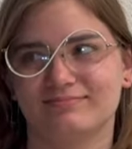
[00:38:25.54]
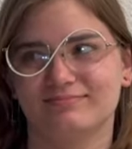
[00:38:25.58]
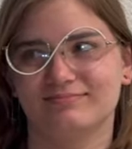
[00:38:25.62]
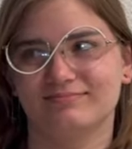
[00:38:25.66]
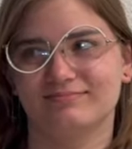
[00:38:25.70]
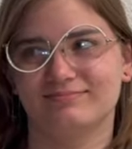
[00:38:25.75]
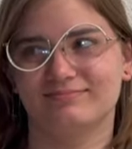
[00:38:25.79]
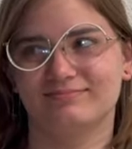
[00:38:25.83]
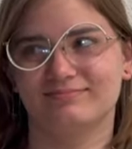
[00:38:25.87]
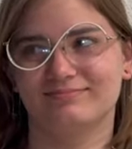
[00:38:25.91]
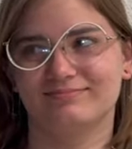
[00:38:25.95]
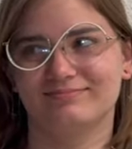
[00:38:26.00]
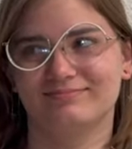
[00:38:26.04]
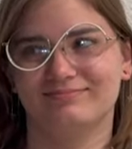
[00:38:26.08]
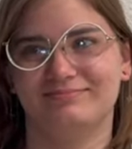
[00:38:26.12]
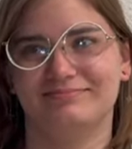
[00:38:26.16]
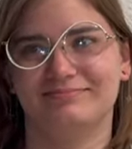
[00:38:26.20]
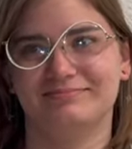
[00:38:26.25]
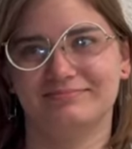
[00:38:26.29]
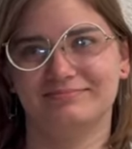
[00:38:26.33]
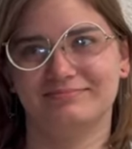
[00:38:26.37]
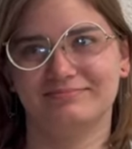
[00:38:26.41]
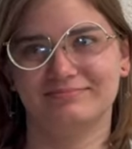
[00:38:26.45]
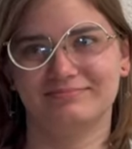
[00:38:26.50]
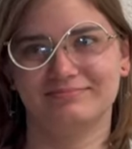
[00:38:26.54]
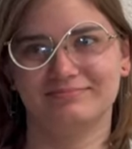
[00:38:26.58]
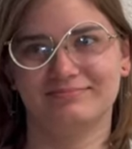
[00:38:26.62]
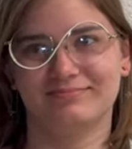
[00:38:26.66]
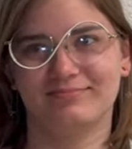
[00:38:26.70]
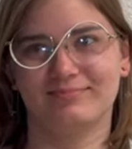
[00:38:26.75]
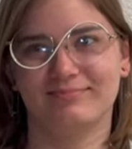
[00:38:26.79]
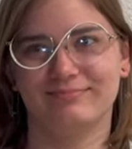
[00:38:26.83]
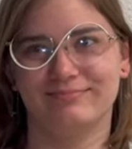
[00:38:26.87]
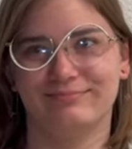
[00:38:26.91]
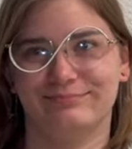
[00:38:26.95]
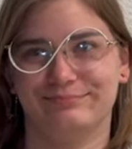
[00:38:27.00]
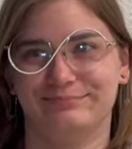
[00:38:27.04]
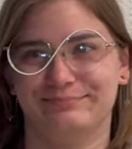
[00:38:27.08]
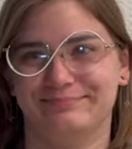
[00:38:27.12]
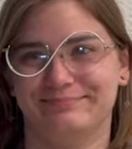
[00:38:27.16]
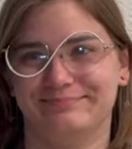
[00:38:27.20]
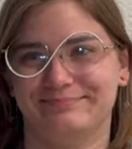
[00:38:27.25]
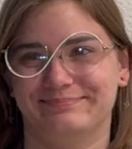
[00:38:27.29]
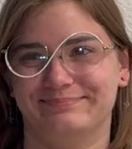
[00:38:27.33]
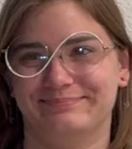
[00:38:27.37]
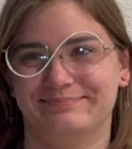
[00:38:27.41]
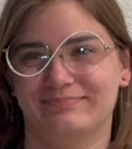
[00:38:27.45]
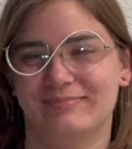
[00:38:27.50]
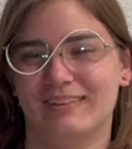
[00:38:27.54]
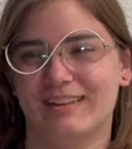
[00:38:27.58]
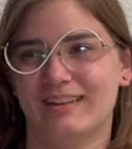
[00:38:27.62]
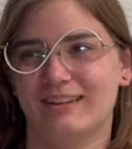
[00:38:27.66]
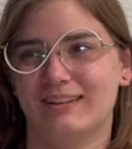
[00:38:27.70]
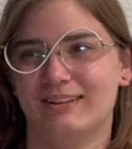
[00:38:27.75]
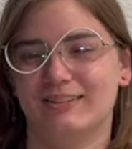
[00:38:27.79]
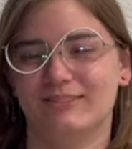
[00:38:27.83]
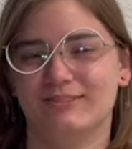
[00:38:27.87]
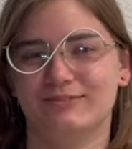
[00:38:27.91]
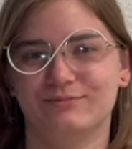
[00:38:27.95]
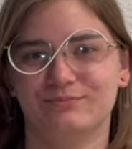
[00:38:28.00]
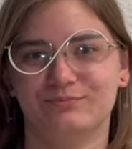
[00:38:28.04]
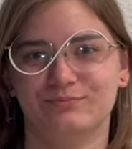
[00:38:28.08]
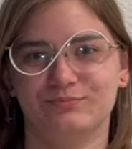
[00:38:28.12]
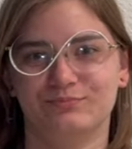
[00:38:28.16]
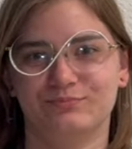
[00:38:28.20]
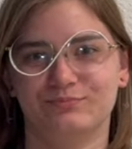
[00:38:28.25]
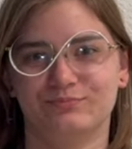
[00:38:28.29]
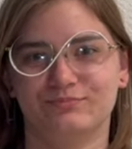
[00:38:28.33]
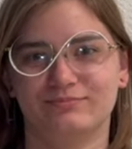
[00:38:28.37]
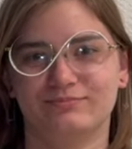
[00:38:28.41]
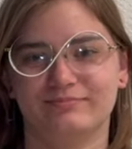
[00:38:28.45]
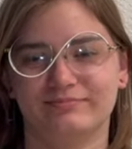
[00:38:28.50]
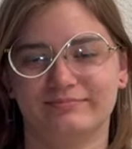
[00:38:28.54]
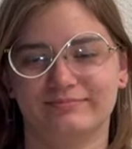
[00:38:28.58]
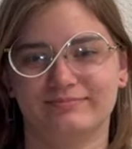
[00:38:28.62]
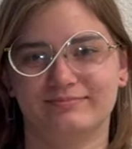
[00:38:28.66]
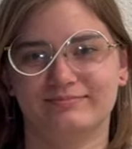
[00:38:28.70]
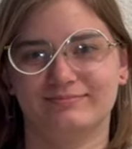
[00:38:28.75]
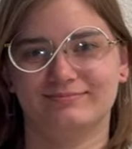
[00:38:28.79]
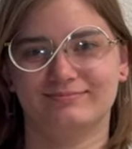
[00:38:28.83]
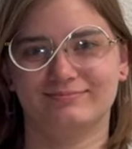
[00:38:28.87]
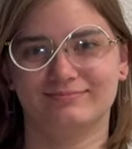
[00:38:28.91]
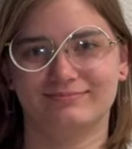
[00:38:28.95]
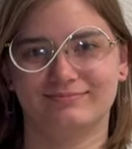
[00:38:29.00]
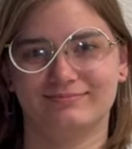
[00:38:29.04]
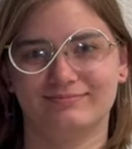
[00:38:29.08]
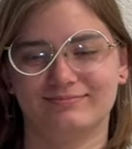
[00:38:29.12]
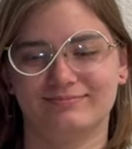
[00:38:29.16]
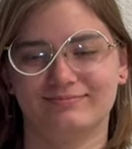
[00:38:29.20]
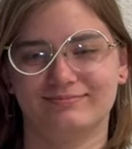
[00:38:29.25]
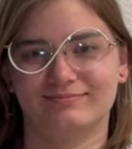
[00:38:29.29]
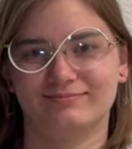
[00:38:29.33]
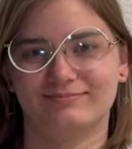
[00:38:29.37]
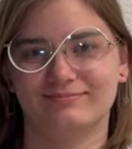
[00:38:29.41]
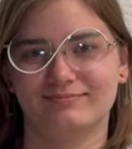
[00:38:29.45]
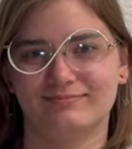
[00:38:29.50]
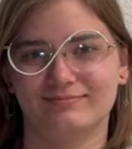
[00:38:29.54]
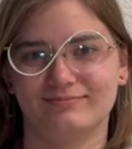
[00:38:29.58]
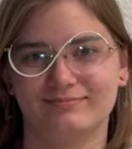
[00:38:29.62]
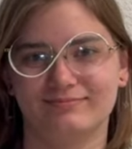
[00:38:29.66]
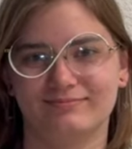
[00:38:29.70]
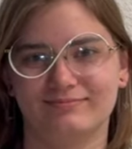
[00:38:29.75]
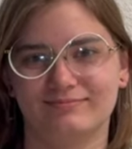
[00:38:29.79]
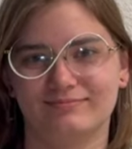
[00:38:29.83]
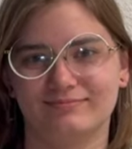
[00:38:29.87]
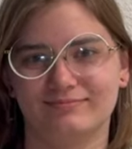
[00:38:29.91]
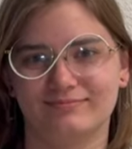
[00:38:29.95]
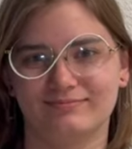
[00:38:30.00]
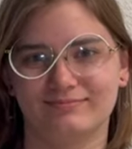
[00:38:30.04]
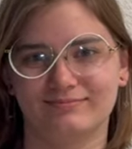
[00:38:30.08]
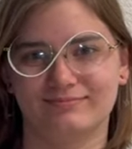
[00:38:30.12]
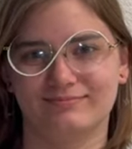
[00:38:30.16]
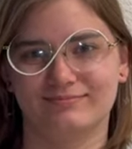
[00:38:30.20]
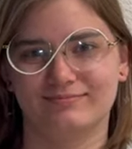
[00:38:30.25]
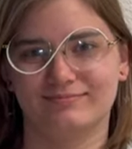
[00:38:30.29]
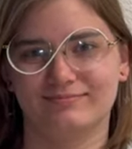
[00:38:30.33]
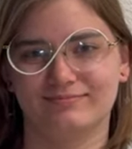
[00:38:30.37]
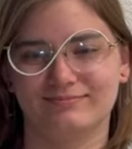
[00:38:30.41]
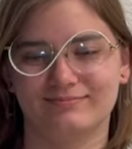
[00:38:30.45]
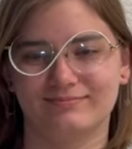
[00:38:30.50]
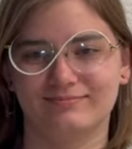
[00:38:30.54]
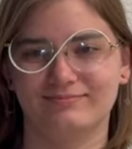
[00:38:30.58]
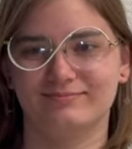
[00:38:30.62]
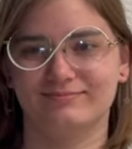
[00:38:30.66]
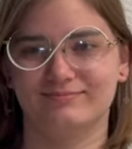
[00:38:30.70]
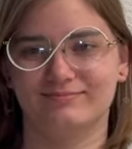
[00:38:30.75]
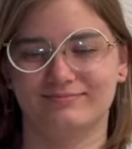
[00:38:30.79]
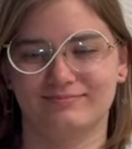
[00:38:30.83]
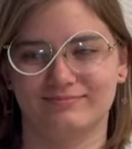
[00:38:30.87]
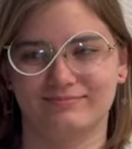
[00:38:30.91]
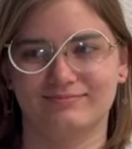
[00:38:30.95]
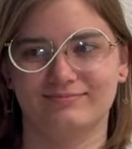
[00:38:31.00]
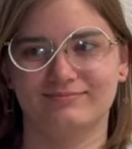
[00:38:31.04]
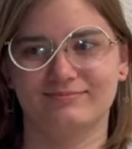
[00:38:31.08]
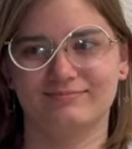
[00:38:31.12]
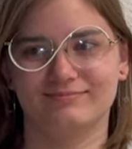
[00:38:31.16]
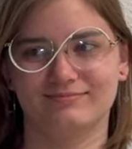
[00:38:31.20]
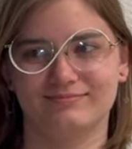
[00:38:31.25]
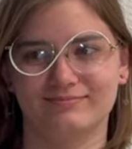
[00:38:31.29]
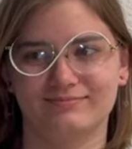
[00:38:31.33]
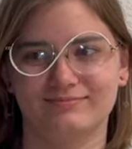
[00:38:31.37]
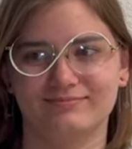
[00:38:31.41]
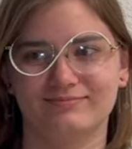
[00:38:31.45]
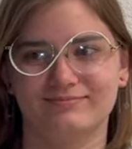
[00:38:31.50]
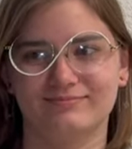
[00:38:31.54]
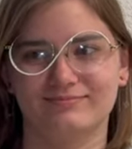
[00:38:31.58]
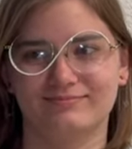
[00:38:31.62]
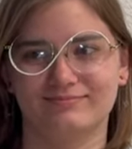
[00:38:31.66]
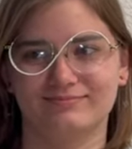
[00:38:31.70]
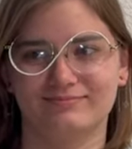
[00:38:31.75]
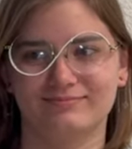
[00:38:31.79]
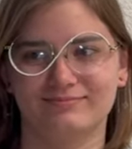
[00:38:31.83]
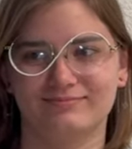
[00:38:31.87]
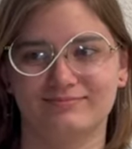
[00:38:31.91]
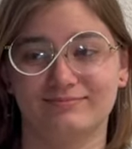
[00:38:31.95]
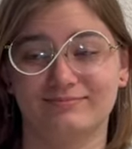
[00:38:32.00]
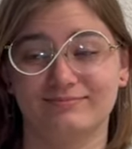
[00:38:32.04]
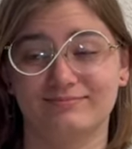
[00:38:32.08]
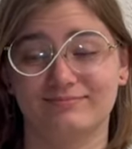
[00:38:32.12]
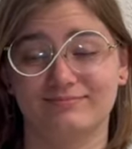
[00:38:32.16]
[no speech]